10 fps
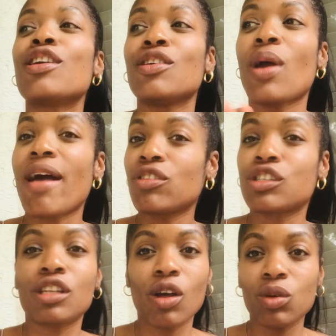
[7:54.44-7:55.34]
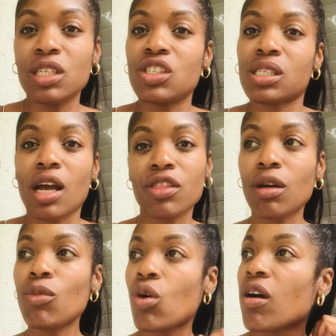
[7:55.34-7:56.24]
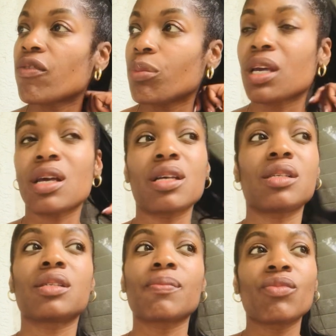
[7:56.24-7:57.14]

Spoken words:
You have to slowly just cut them off, because